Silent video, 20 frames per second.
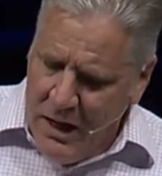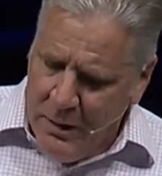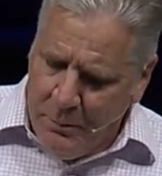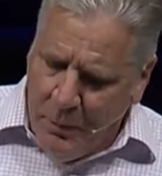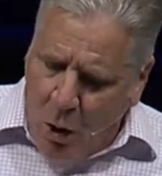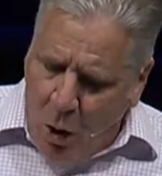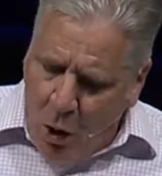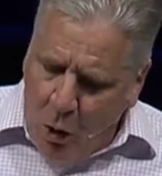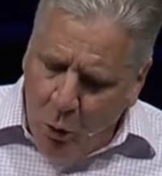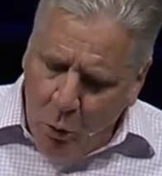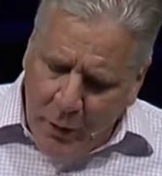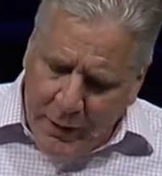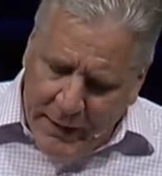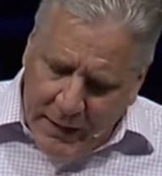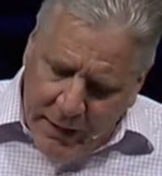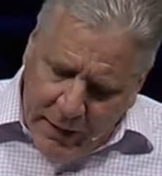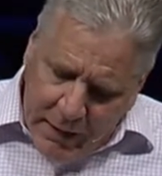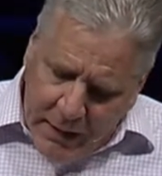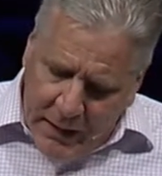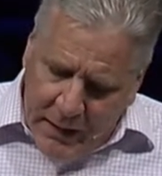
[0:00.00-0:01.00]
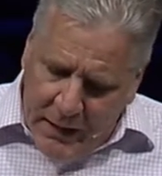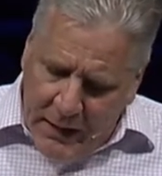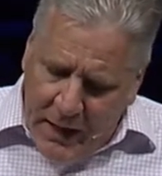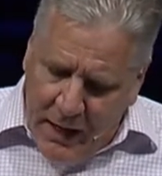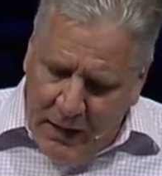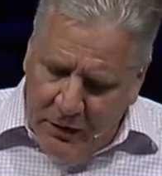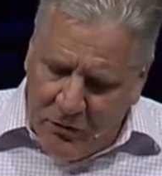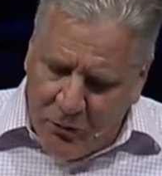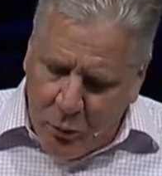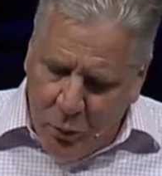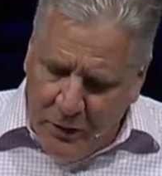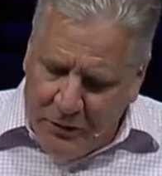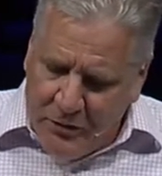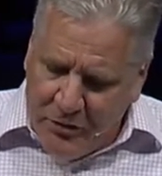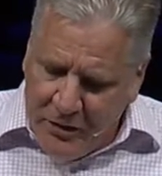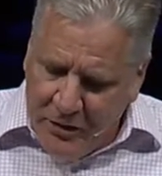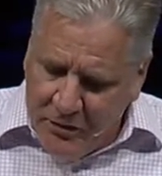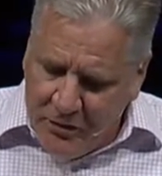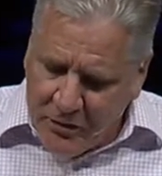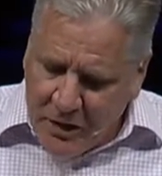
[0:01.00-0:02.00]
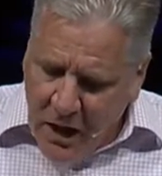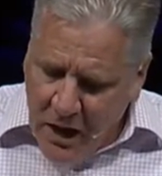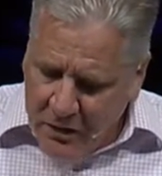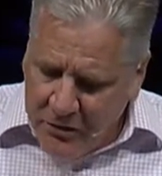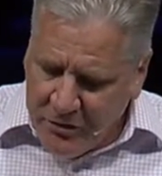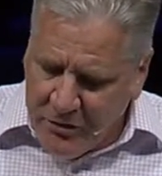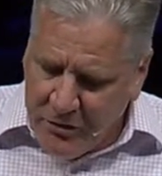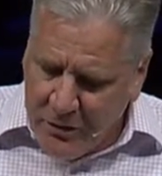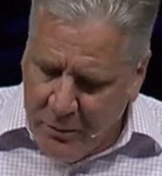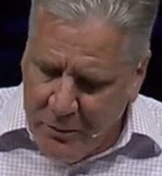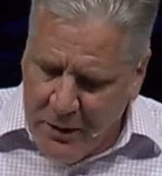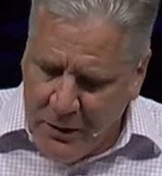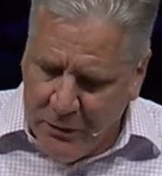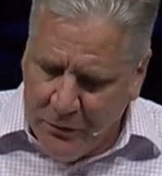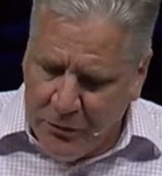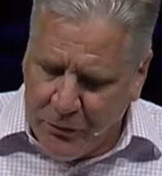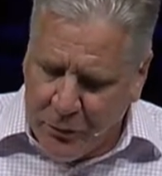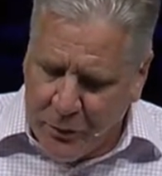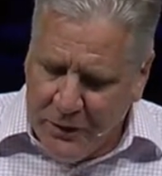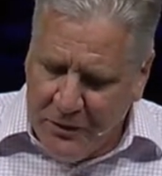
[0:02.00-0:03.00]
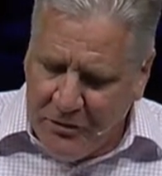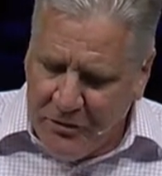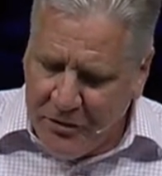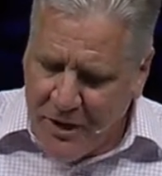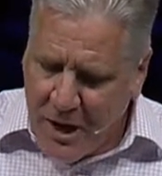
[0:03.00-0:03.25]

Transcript: And Paul went in, as was his custom, and on three